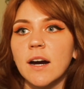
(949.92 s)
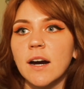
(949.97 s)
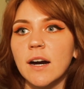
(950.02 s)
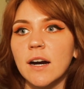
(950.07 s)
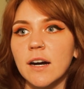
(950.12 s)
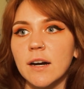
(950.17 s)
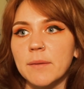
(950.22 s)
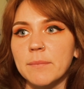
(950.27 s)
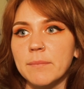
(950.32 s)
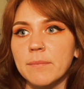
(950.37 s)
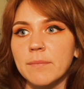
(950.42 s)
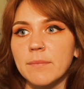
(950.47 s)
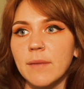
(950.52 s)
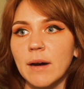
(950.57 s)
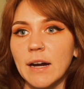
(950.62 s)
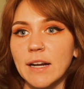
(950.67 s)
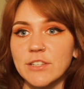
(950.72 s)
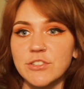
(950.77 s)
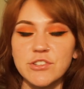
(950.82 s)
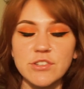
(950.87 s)
Um,
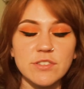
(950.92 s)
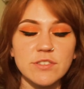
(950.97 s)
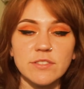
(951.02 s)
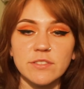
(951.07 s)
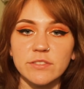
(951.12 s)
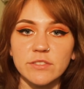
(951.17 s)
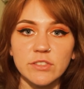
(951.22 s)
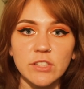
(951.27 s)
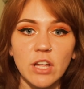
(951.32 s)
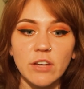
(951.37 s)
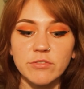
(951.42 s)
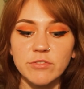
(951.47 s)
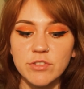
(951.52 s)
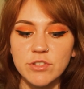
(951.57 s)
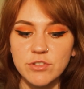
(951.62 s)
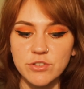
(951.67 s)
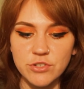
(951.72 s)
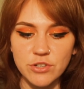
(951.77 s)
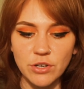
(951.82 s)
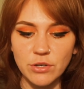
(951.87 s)
I just loved
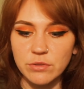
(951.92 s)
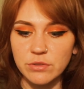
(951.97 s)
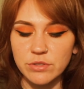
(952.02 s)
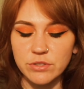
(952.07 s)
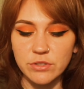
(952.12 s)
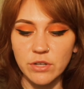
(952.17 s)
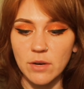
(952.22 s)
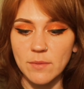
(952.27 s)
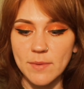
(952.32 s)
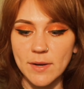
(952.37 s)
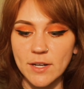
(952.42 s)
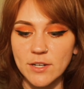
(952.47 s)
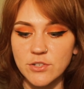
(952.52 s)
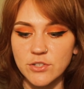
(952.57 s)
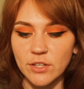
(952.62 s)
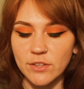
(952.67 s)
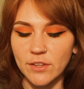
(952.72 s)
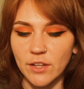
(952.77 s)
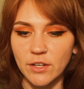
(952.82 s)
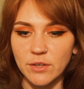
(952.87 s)
the show so much.
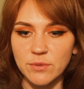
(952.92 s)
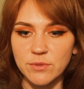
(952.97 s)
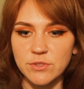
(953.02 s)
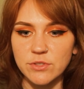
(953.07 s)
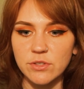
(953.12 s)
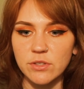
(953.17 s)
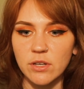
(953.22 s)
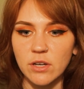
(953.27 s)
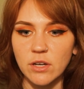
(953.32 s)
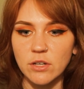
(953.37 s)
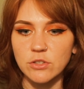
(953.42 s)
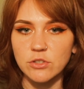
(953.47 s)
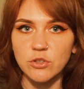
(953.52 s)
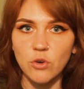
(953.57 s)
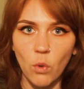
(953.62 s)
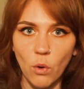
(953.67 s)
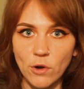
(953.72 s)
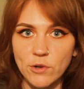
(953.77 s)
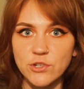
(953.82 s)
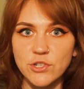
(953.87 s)
I thought it was
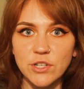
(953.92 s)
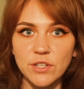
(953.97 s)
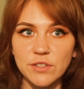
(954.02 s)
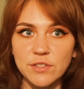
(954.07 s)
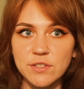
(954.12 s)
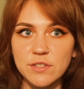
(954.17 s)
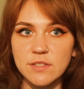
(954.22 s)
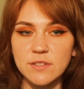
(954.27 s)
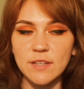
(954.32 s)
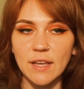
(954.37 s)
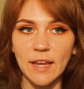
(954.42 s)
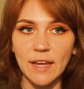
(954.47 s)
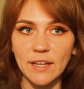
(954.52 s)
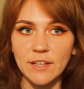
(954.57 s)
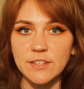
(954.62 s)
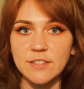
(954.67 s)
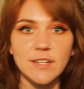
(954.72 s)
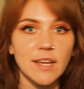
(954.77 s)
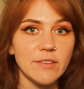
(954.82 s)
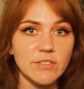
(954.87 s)
gorgeous
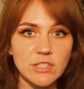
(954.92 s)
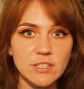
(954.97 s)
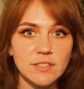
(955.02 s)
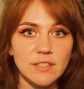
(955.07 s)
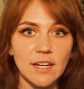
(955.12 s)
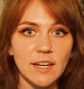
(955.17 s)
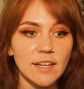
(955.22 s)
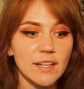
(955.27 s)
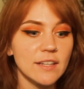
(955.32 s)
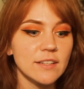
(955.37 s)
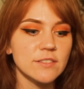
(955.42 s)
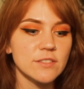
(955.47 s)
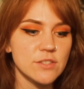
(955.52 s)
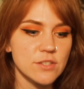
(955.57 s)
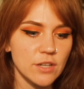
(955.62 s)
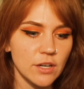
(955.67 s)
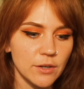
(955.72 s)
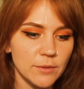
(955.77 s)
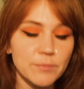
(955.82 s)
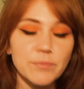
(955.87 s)
and devastating,
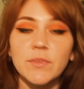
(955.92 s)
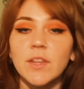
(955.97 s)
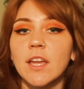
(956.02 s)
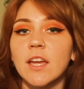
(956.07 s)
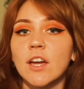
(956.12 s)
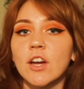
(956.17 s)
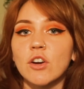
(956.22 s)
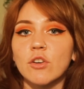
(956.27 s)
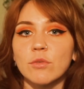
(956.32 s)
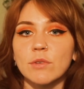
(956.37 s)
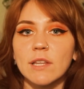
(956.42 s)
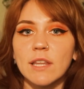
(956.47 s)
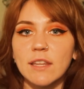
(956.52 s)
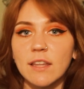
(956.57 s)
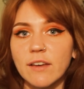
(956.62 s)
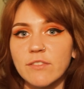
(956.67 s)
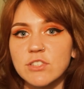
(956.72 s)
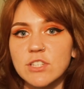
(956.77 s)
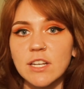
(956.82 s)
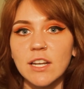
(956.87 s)
so really
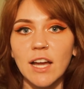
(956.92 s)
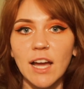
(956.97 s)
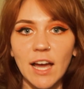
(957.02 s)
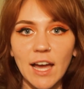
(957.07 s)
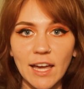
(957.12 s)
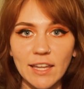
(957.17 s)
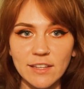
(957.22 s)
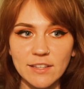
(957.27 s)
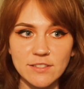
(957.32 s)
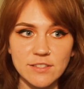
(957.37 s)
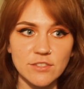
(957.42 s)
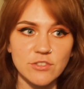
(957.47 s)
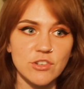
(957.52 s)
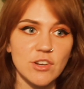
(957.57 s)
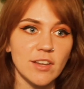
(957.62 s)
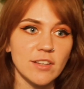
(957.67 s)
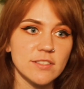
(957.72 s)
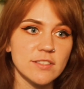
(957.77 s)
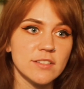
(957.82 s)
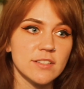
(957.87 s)
loved it, highly
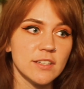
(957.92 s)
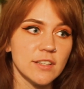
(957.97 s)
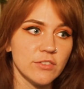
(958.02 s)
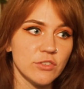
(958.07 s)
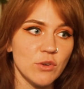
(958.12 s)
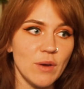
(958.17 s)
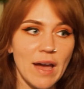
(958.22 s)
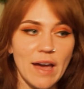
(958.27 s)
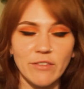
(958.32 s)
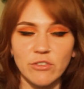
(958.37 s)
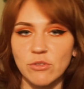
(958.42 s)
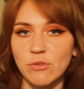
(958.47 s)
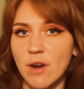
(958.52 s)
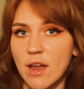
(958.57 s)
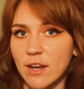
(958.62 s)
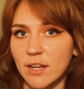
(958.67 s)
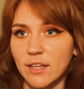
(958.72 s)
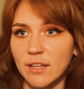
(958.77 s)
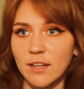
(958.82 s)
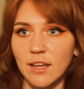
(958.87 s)
suggest. If you haven't
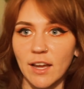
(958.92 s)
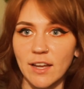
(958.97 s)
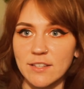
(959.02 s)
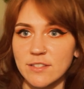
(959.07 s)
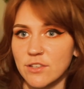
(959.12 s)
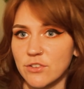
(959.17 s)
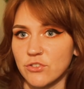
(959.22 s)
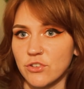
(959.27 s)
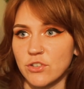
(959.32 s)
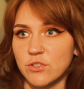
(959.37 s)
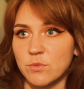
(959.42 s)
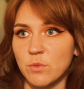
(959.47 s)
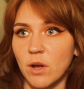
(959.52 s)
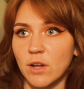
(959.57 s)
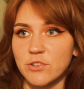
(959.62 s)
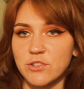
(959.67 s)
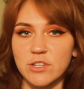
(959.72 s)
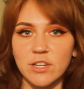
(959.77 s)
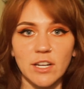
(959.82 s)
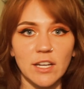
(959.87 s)
read it, I suggest
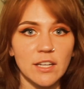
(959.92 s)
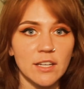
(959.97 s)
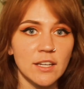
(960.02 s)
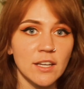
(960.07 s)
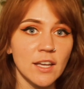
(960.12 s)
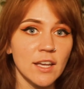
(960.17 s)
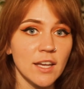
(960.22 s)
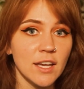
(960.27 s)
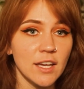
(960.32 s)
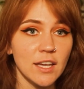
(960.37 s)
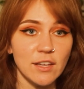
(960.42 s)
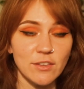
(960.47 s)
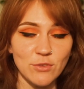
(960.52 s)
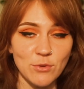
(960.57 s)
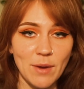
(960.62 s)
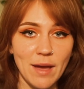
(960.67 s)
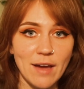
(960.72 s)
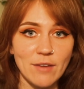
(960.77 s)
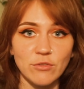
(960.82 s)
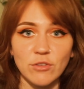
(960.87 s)
watching it. If
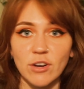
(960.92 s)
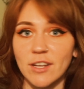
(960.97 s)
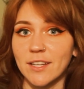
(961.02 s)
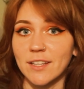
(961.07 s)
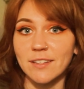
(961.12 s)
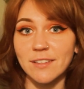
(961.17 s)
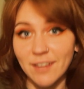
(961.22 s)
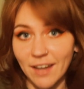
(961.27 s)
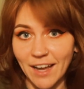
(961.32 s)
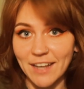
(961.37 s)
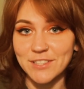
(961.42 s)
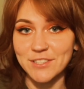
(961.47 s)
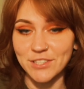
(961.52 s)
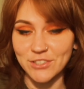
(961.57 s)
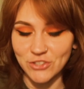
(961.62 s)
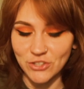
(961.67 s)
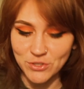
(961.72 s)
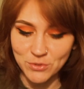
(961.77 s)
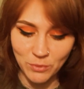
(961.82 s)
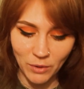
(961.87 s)
you have it, I
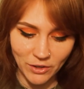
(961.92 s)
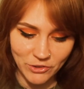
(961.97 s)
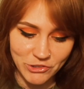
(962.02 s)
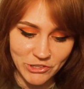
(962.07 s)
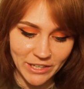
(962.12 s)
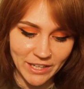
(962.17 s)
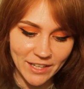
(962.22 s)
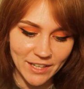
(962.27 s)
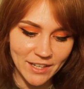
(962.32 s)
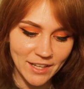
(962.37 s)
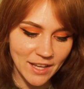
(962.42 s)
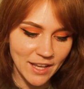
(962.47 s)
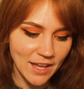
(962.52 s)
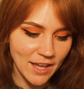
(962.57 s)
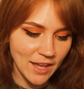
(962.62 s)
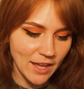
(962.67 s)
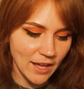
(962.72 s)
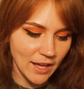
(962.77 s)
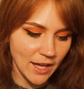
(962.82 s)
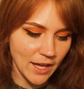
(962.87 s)
suggest watching it.
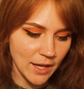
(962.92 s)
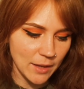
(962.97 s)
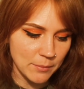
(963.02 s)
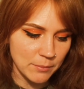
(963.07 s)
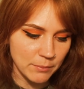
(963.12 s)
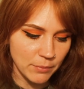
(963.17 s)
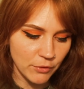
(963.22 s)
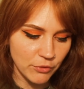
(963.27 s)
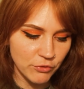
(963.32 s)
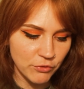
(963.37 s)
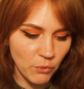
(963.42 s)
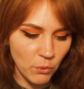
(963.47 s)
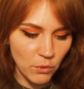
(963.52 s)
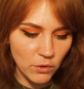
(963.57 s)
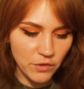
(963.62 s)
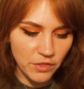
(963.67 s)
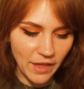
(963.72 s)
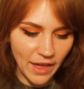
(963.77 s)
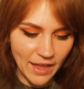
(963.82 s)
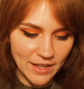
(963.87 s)
Um,
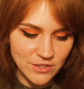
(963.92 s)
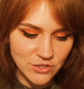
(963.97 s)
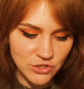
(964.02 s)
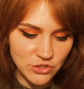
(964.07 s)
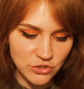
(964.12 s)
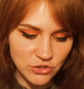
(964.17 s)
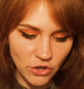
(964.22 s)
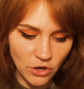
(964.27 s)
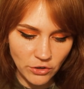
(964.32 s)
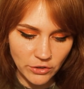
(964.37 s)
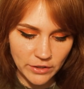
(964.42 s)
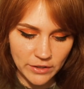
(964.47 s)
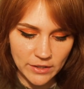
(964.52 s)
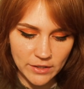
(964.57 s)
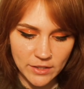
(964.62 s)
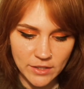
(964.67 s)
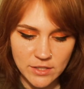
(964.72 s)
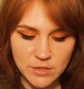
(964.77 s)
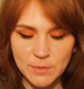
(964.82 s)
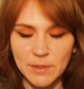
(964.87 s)
before that
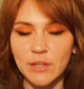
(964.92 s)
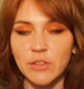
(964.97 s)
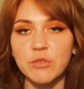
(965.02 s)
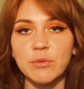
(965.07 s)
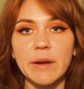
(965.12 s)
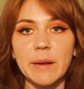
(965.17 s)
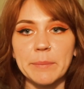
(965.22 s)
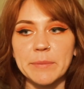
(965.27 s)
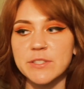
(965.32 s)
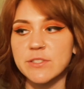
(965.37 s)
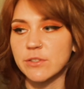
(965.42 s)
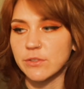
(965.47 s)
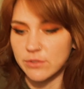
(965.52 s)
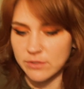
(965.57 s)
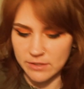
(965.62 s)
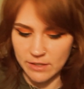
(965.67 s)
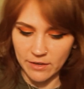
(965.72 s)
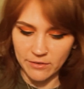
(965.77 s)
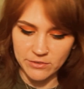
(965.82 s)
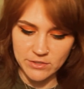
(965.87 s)
started, because we had three
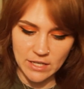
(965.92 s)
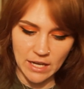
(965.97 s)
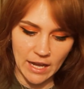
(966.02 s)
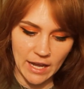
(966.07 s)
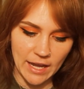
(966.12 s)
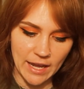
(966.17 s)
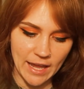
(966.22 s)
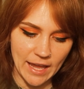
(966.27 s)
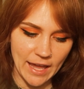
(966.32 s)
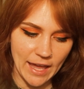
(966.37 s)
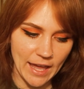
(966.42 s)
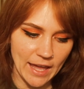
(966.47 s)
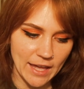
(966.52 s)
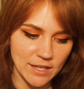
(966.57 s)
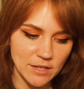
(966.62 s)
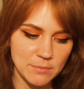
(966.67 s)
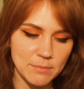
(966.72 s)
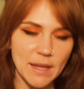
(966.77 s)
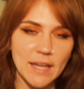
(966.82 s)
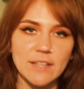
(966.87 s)
episodes left, I
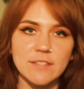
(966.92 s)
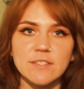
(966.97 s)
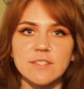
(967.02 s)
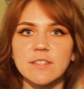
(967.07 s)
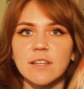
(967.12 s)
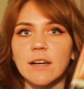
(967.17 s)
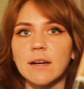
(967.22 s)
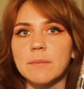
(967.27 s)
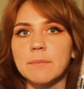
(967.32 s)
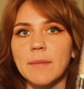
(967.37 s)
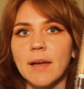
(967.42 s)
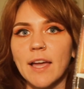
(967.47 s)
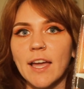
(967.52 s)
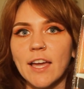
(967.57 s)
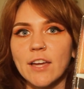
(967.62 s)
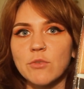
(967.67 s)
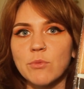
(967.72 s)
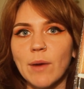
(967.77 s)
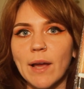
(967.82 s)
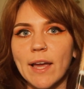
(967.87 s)
had made some
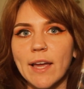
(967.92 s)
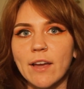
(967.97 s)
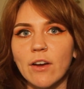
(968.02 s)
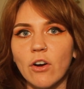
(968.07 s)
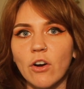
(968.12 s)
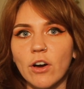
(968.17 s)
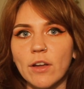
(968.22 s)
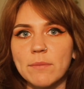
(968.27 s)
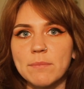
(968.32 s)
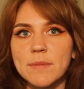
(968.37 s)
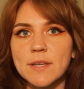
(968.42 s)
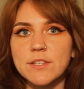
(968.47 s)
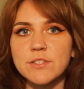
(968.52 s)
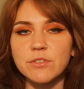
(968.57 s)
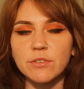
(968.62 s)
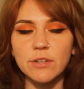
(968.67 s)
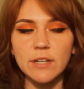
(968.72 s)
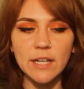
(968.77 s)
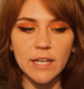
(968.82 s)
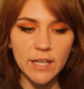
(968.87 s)
headway on
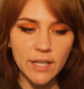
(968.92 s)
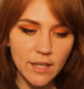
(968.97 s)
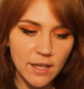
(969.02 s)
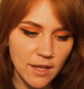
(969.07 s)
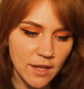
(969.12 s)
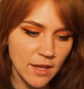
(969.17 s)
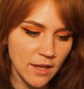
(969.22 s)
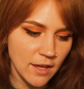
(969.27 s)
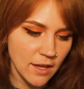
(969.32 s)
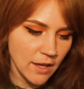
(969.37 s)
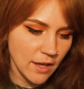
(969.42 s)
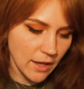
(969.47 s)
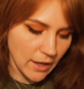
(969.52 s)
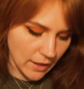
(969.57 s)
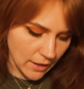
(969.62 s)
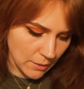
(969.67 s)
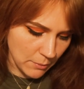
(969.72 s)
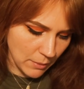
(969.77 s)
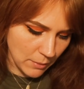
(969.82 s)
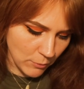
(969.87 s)
Misery.
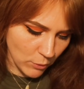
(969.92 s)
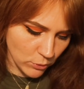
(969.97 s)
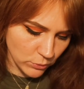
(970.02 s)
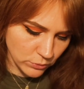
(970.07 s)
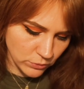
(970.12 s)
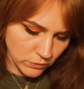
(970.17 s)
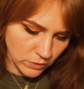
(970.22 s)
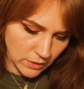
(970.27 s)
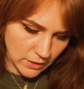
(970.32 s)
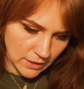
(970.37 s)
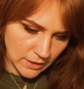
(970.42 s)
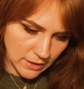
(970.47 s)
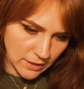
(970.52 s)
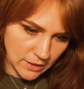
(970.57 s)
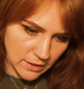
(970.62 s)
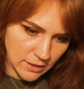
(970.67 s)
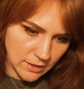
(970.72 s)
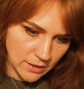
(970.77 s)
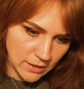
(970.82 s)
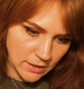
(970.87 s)
Um, I'm
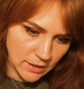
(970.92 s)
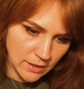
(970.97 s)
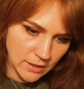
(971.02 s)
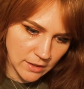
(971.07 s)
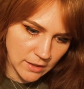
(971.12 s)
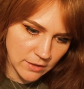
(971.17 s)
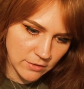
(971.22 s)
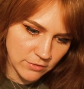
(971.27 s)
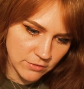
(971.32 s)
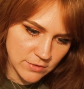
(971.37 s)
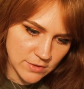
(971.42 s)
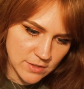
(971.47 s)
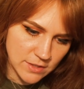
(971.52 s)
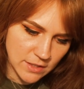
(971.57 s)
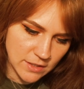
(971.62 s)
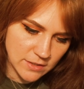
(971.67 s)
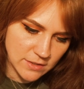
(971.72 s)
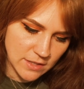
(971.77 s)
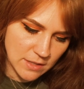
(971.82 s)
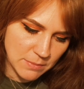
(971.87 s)
only
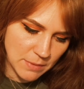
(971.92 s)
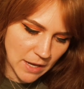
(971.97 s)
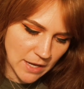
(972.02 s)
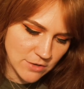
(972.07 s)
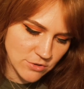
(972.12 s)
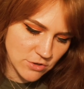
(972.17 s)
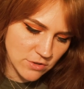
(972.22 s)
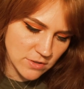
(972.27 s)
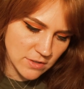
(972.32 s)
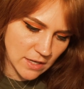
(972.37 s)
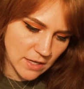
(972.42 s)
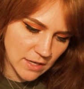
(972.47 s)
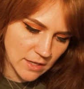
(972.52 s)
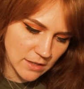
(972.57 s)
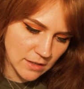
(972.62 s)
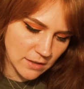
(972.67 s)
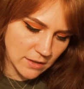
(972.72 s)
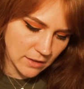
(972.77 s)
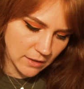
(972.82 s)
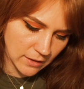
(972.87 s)
sixty pages
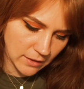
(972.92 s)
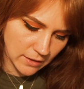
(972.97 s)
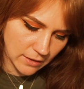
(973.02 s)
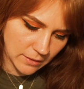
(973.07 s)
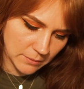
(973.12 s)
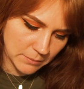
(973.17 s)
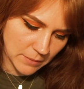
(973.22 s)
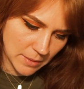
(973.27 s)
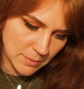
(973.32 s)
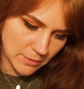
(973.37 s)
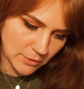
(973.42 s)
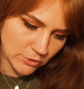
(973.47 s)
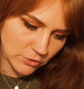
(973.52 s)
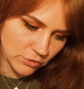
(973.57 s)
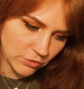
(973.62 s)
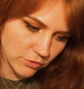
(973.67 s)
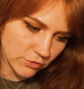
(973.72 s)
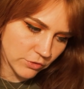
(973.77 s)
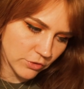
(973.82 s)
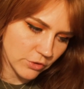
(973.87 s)
in, um, maybe a little
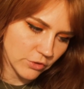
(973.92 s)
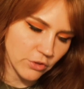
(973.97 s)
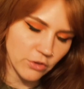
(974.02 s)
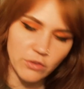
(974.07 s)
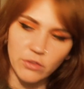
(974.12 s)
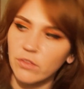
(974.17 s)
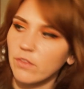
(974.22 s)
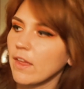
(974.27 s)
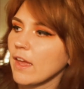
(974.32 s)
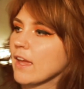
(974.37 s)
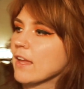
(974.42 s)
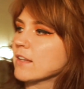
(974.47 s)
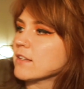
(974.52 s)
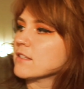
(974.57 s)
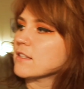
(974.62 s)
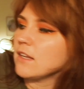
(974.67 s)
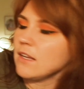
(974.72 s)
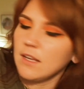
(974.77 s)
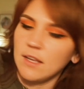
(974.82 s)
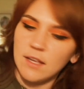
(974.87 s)
further than that.